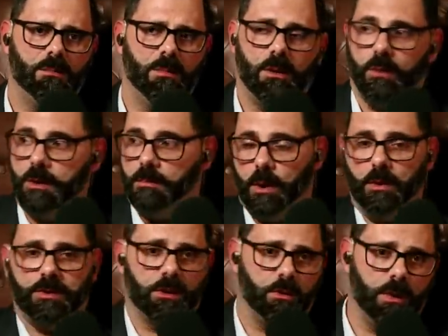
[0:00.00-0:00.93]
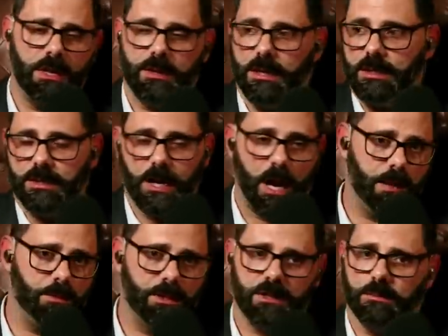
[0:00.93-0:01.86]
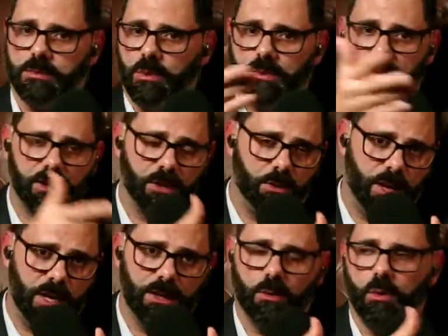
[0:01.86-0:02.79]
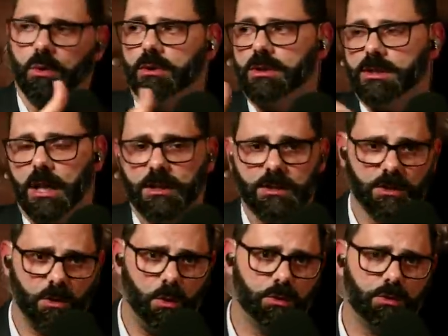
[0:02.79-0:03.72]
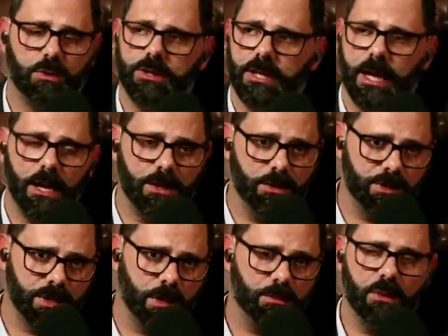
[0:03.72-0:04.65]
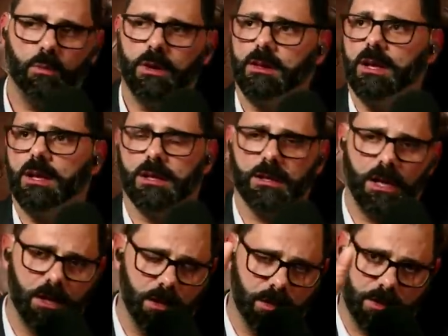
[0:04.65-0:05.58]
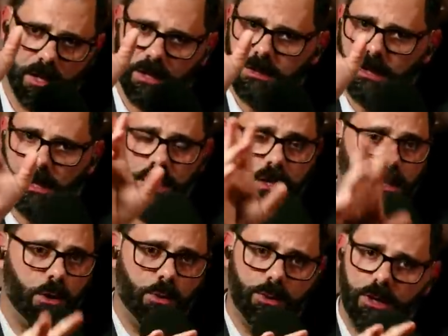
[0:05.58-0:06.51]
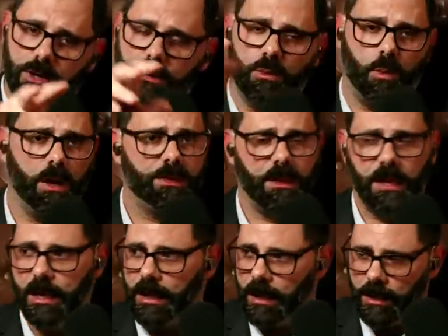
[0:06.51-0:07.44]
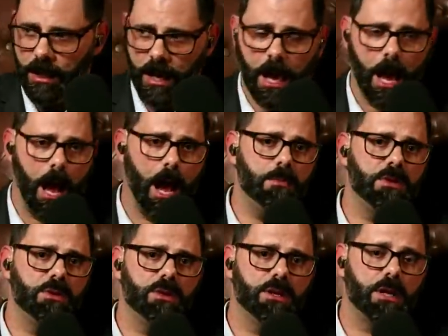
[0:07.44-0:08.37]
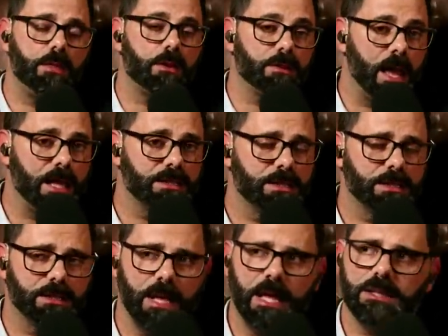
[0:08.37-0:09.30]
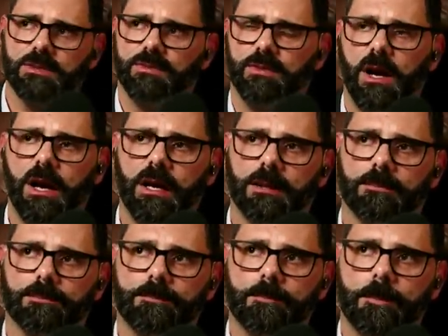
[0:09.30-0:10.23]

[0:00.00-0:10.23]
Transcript: But we both agree that it's timeless, it pulls on the created order, it's not just cultural, and you got to do something with it, and Doug and Owen are doing one thing, and I'm doing another, and that's fine,